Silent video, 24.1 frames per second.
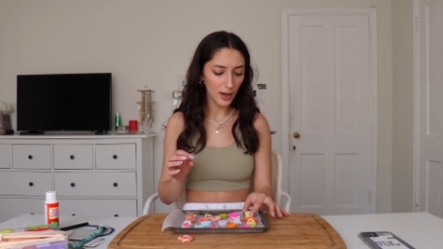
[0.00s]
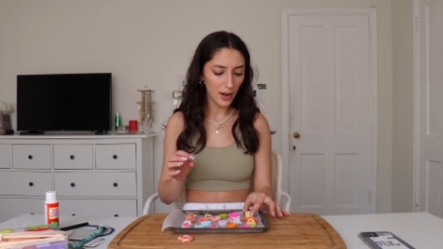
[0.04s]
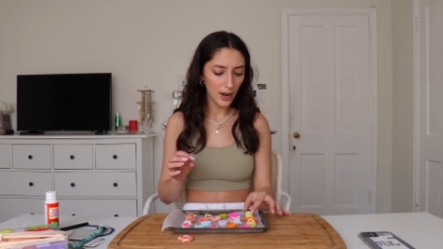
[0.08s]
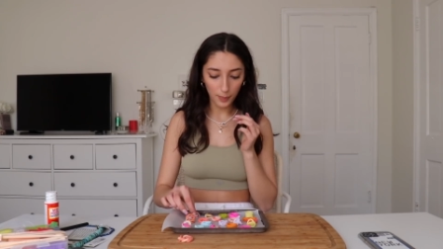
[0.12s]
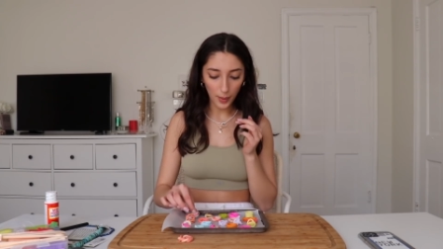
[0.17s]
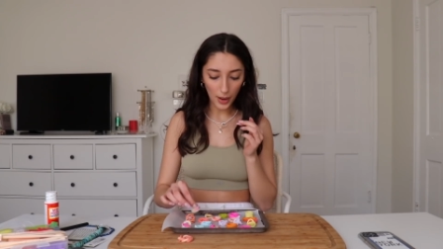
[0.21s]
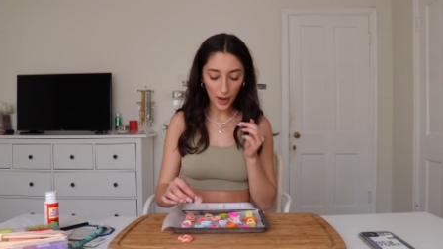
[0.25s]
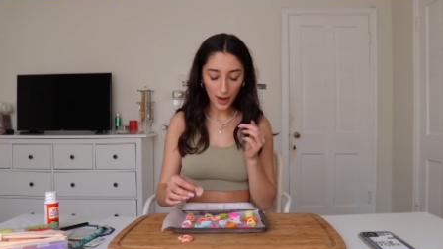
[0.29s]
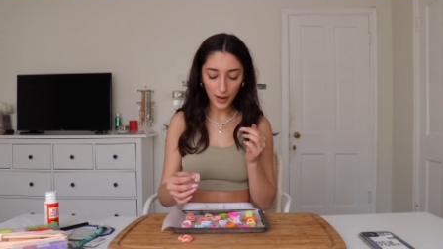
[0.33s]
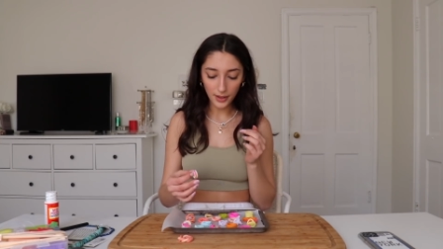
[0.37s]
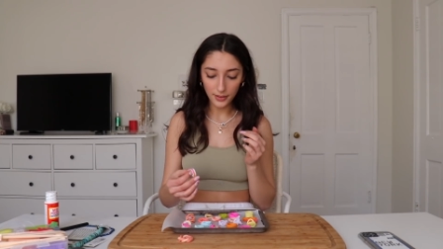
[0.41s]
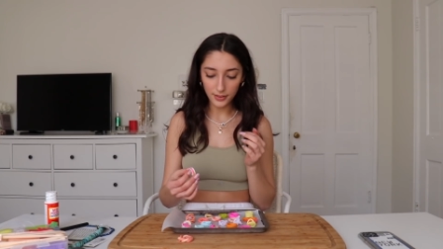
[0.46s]

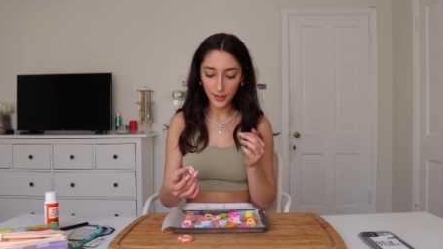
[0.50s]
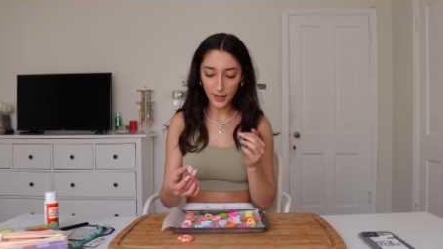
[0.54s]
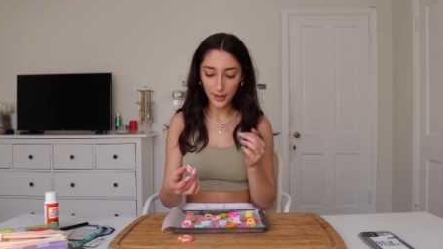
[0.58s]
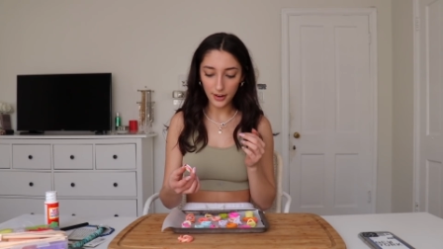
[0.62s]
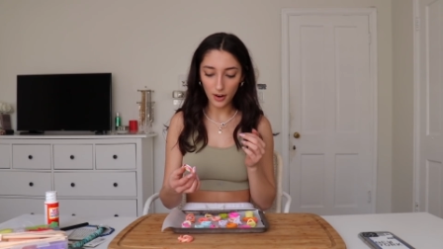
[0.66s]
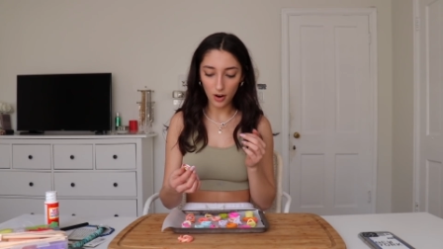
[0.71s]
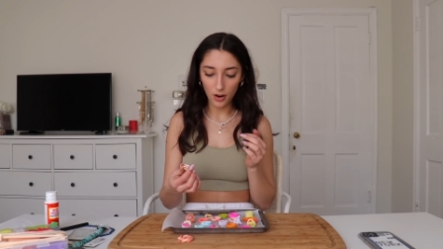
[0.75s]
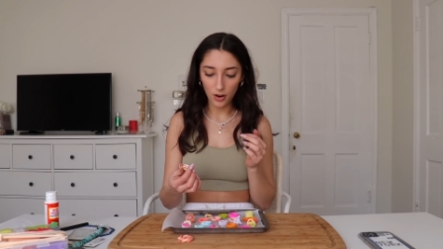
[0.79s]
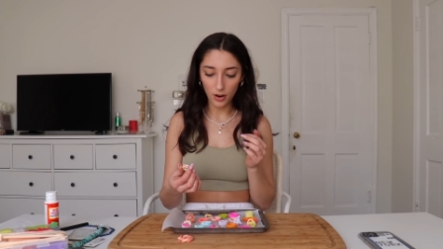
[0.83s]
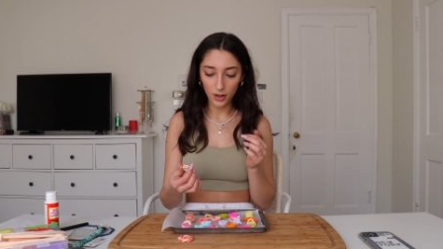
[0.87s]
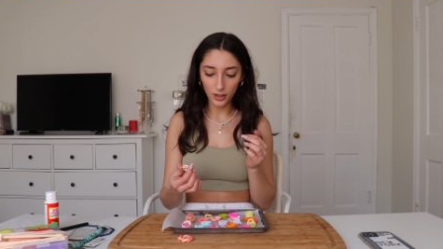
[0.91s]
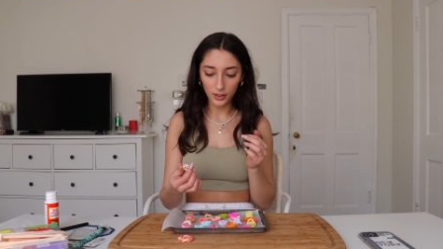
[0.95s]
but
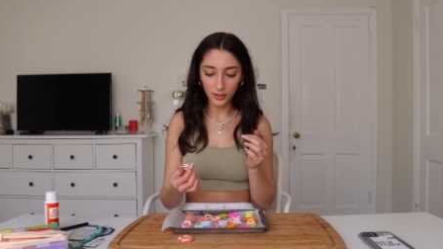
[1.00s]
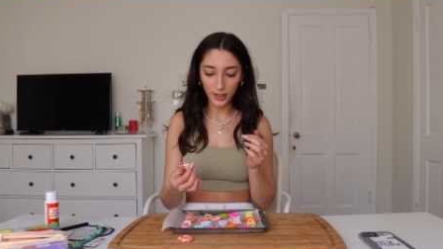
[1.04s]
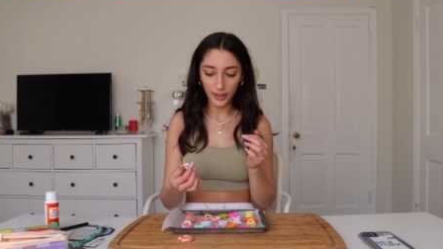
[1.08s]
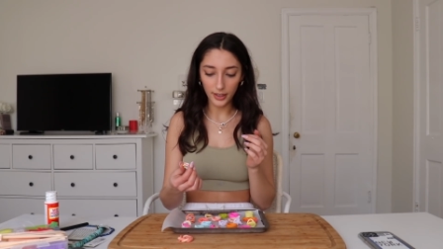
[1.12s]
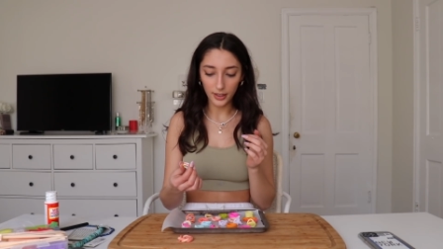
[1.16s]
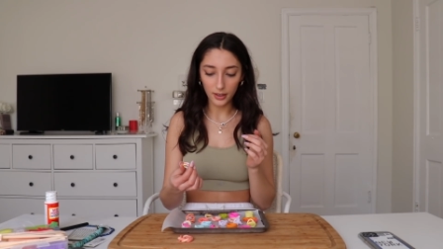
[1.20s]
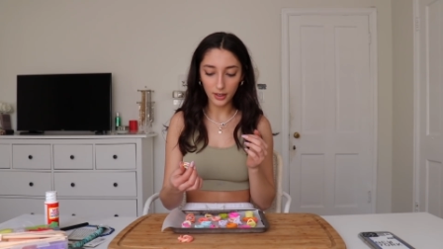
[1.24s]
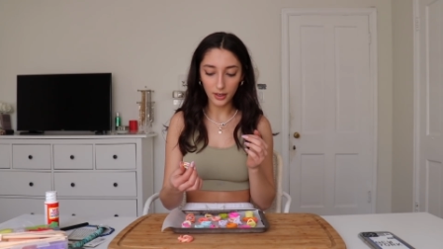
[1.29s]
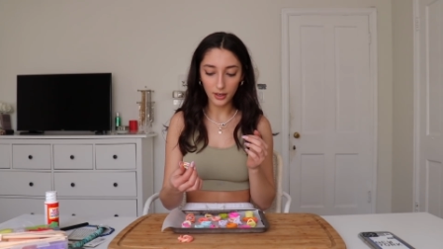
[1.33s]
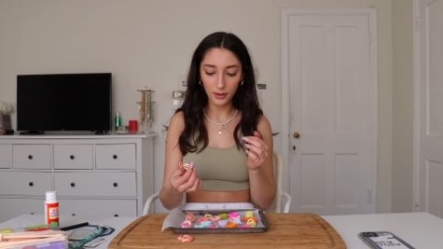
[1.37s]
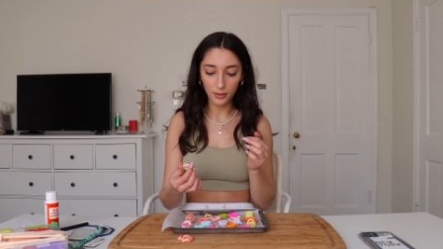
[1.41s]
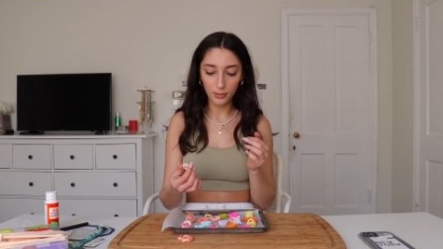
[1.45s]
they are
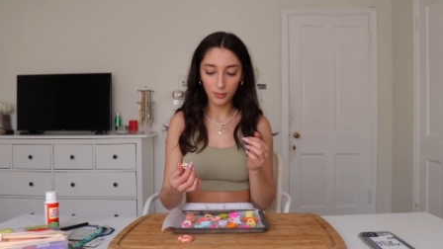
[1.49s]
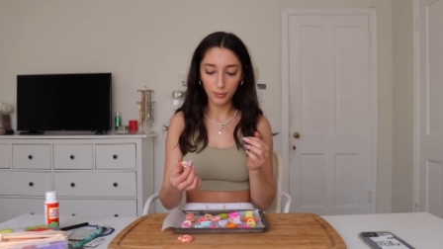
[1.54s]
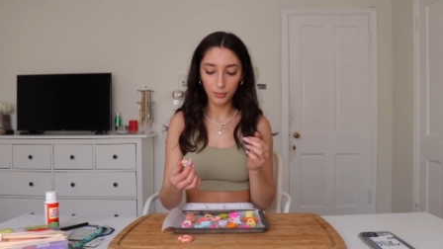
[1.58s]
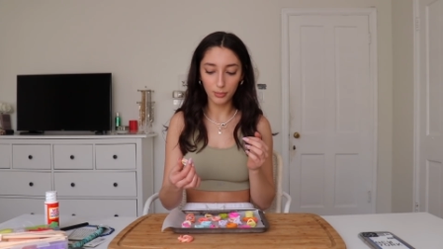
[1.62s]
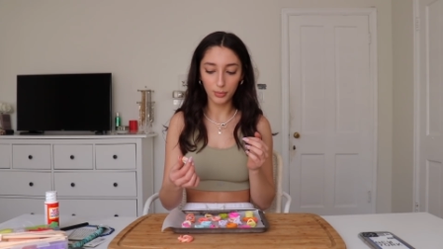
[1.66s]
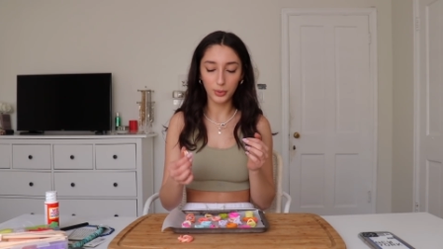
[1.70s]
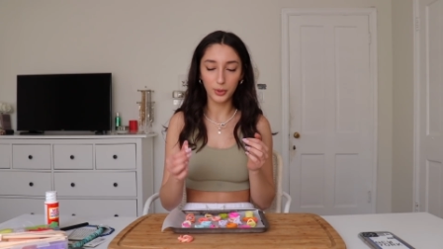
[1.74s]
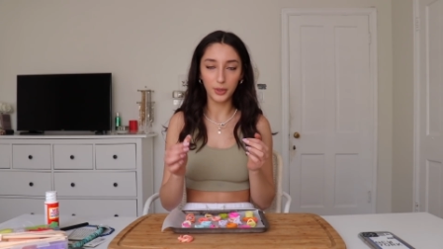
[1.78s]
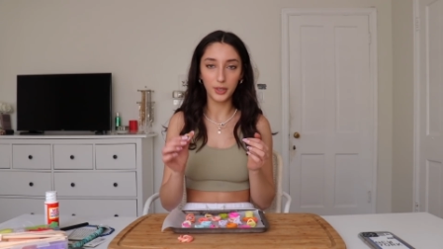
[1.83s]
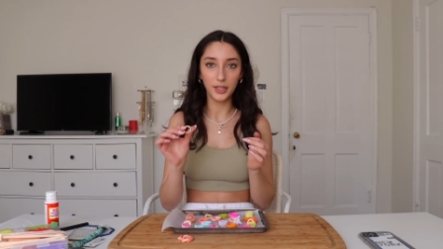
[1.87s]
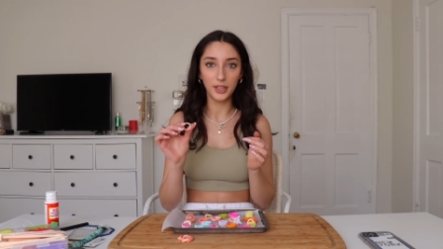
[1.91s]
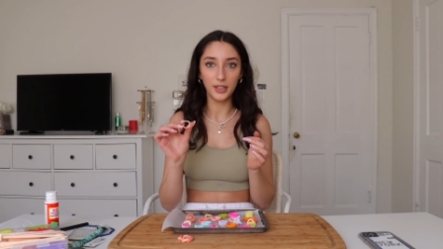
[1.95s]
like
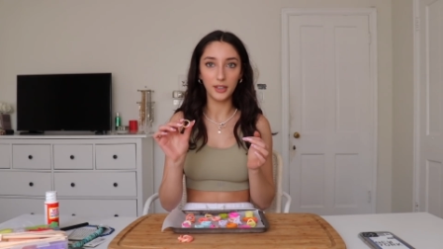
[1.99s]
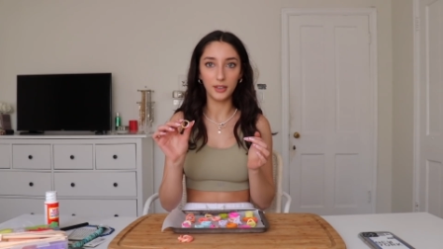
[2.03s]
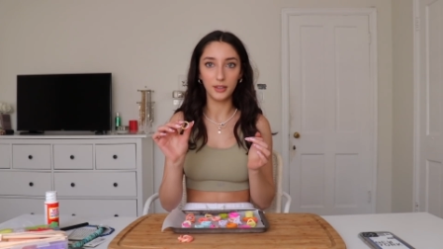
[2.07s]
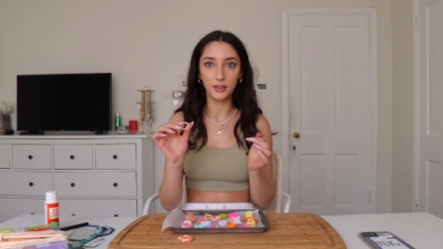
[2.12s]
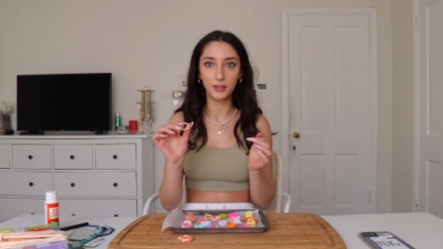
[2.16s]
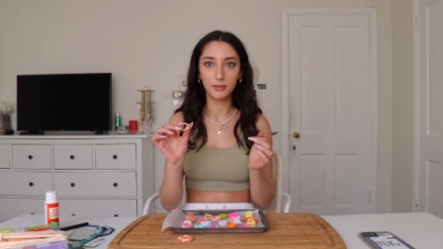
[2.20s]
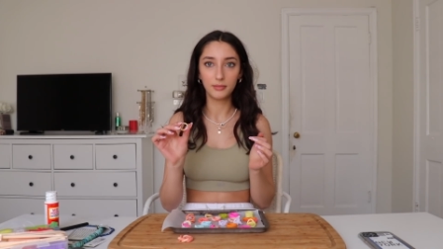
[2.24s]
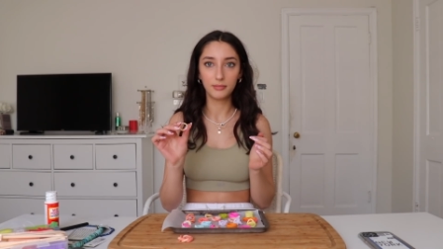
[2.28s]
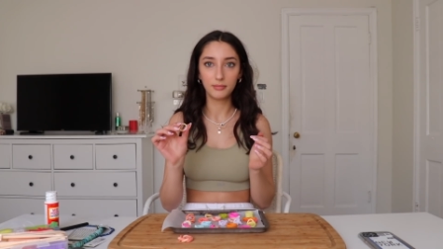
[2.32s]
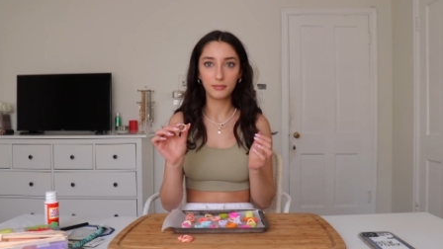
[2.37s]
pretty